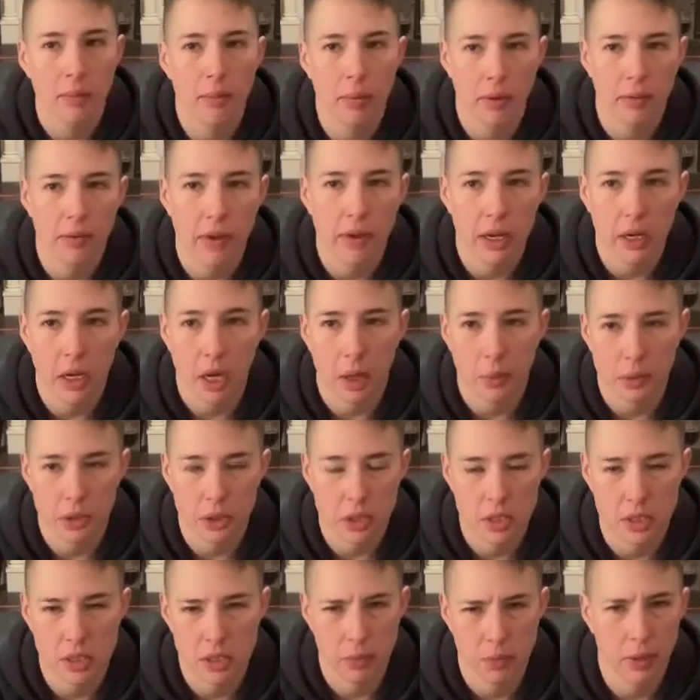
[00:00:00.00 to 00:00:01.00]
provide
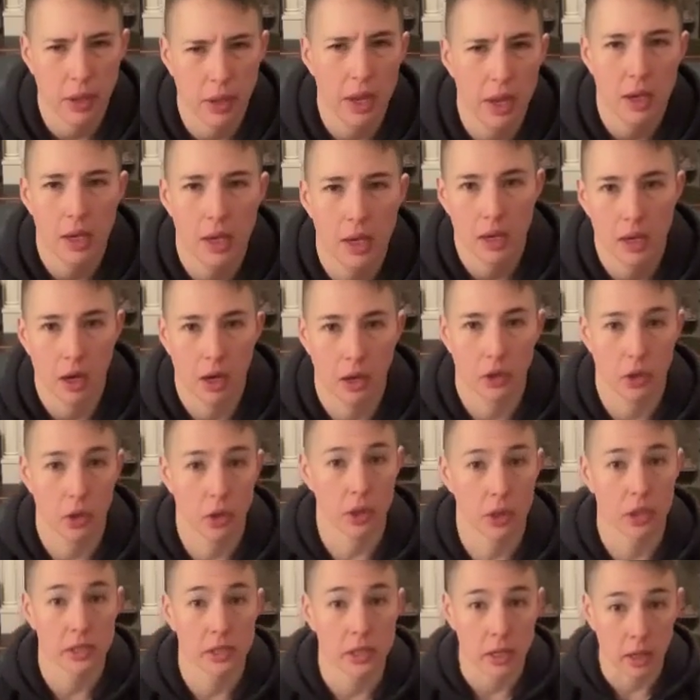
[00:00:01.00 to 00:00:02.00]
options depending on
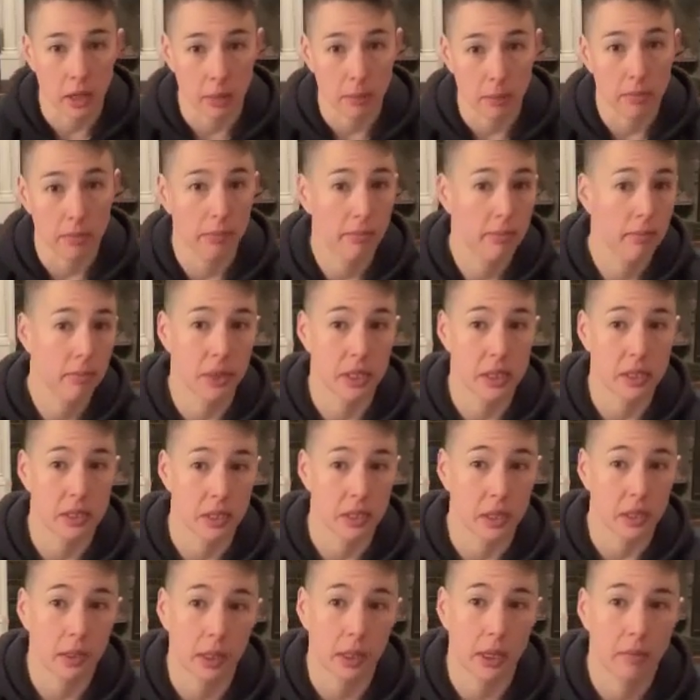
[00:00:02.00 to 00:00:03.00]
your setup,
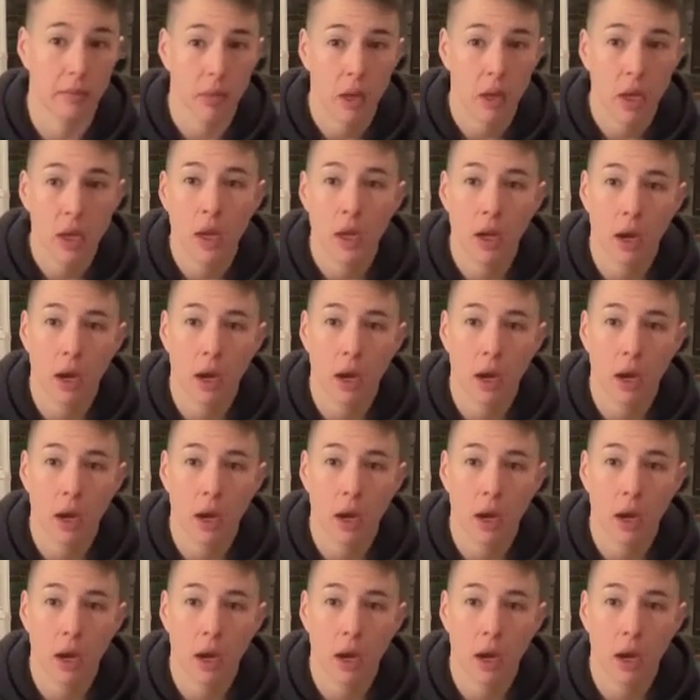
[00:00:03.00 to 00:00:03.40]
basically.